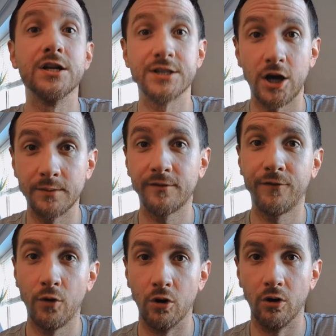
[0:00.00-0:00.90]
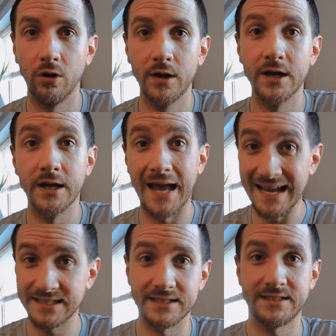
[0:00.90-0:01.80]
times 4
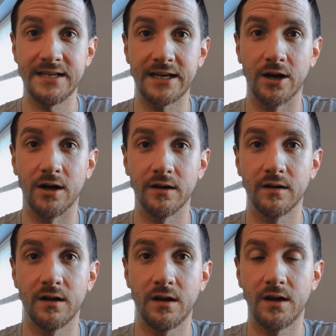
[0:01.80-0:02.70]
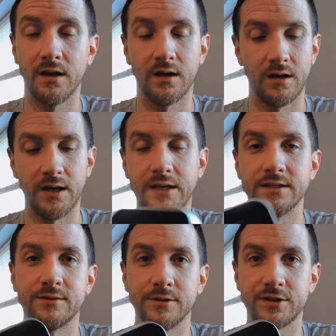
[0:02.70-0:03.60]
SSD card
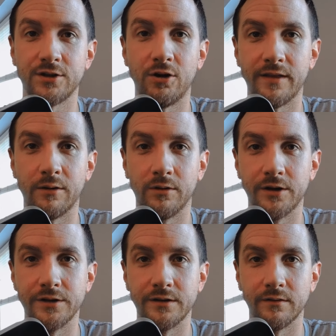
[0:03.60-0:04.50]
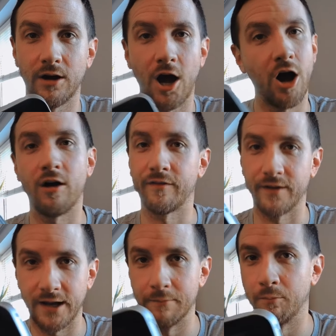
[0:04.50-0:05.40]
into a slot that will only half
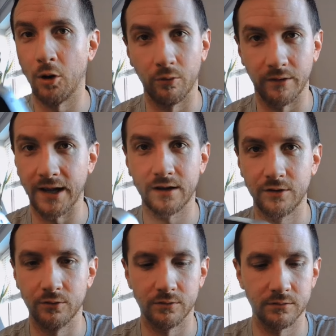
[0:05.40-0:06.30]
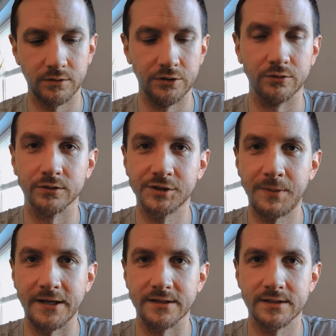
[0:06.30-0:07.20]
it and bottleneck your
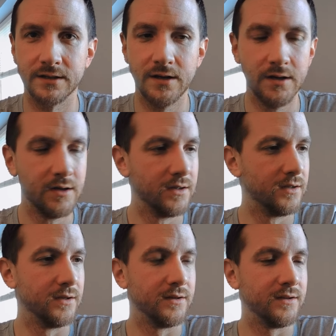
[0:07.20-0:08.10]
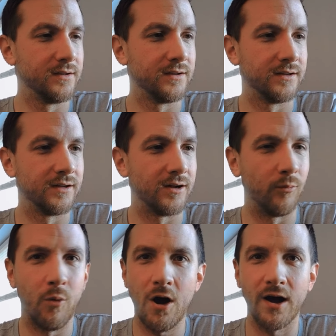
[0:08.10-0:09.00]
speeds.
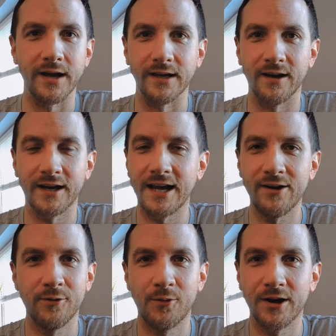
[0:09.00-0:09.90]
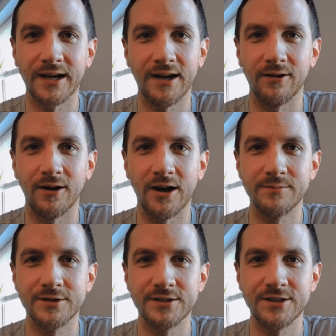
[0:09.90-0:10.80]
Why? I cannot work out.
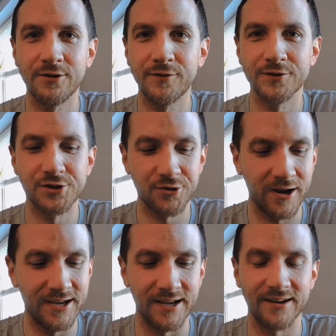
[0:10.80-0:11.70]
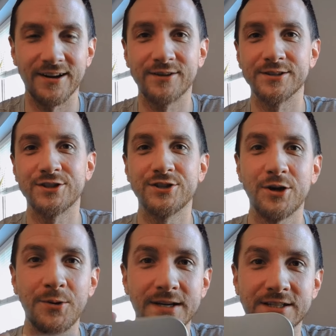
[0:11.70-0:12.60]
I'm so frustrated. I got
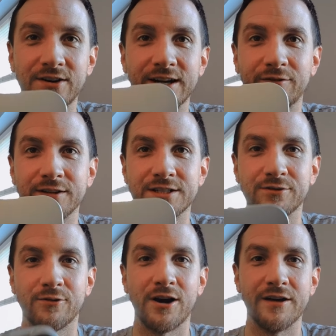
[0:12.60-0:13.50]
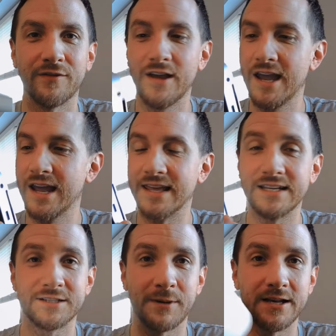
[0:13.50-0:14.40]
so excited for this to arrive. They
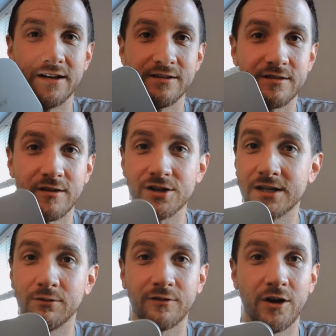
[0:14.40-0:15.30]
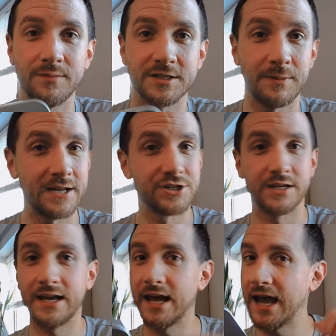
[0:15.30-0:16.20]
spent such little time
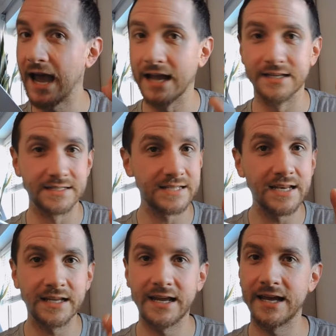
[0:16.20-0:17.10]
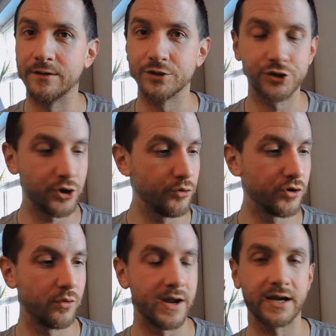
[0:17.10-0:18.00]
dispatching it and sending it. It was so
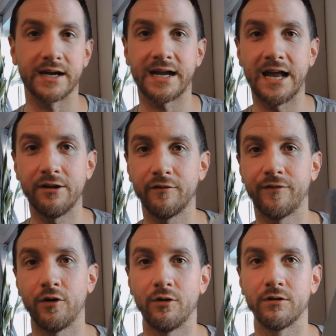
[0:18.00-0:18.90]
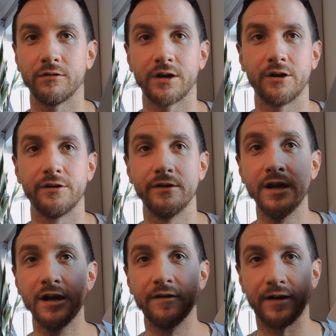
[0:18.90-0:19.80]
quick. I cannot fault Orico
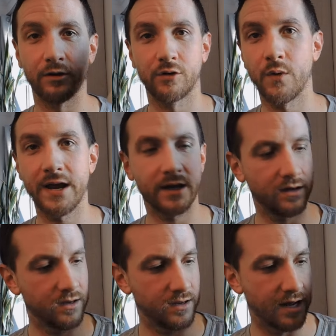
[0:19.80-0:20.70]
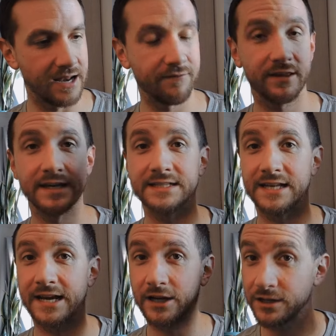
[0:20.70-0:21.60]
for how quick and everything is
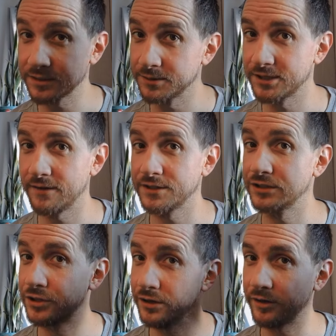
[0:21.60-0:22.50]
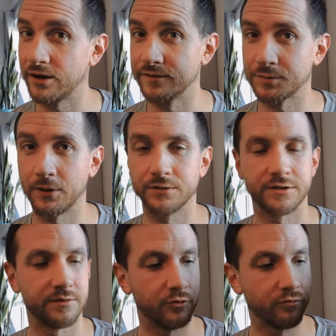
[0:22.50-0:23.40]
there. Customer service is good. I've spoke
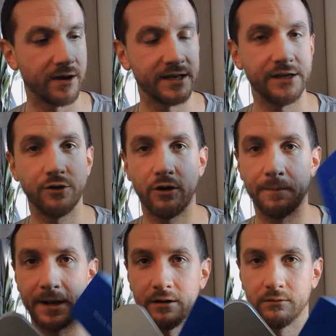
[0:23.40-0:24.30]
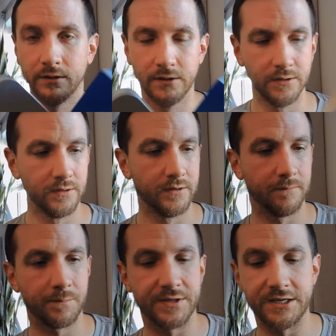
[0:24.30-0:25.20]
to them already, not about
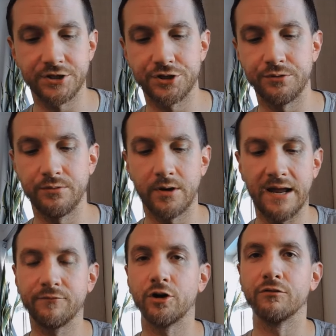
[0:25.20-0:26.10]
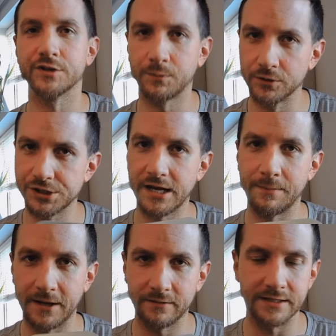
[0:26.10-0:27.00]
the issue. I haven't got a response yet
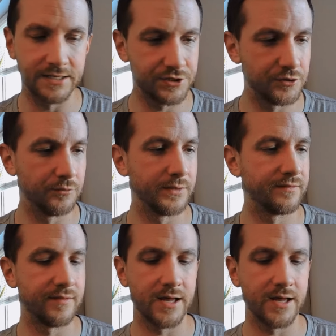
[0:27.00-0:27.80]
about the issue with